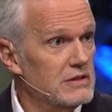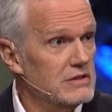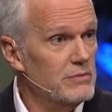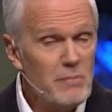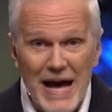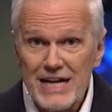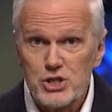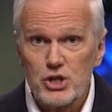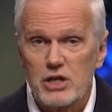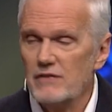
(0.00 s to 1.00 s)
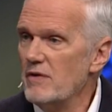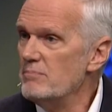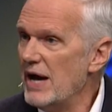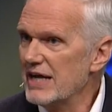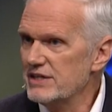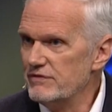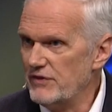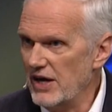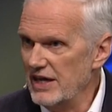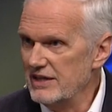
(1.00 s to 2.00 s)
the magic of a
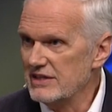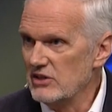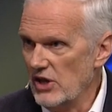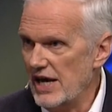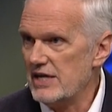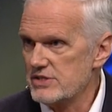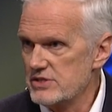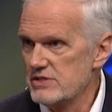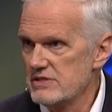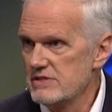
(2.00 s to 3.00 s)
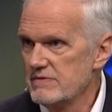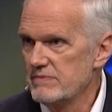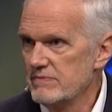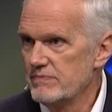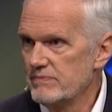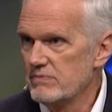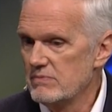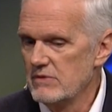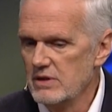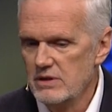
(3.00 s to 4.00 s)
magnifying glass.
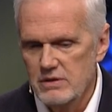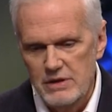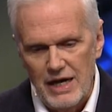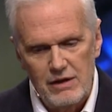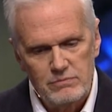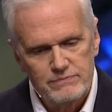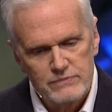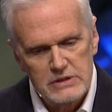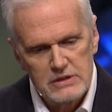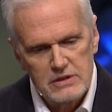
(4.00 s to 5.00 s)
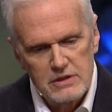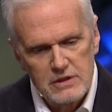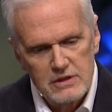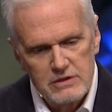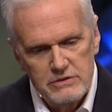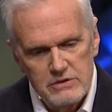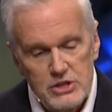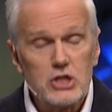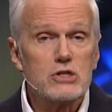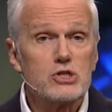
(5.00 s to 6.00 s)
Now,
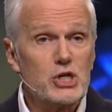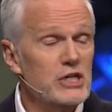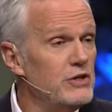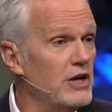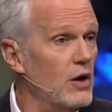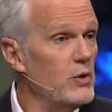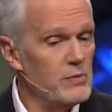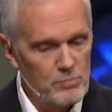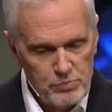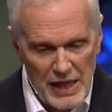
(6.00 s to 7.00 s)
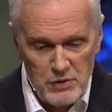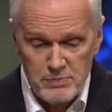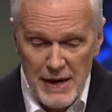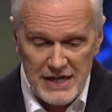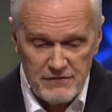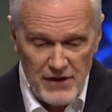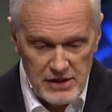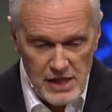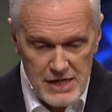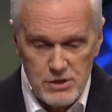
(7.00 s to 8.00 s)
it's interesting, you know, we play with magnifying
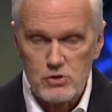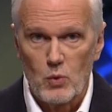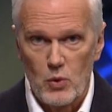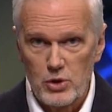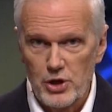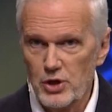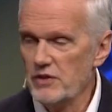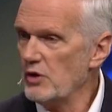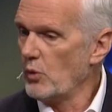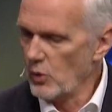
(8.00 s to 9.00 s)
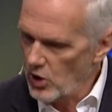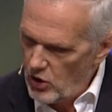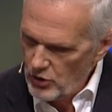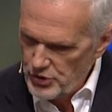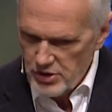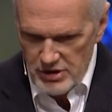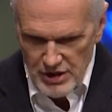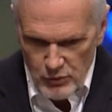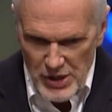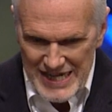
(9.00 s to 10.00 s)
glasses when we're little, then when we're older,
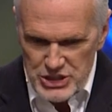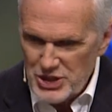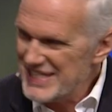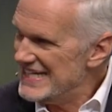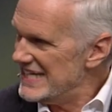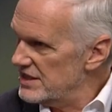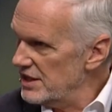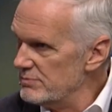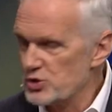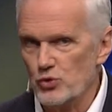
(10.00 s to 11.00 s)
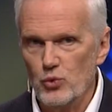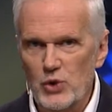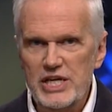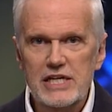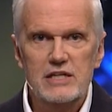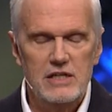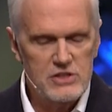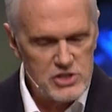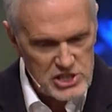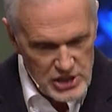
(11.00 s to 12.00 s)
we actually need them to read
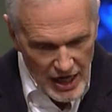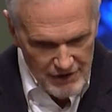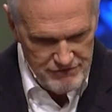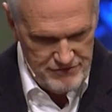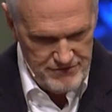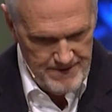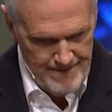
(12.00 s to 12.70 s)
stuff.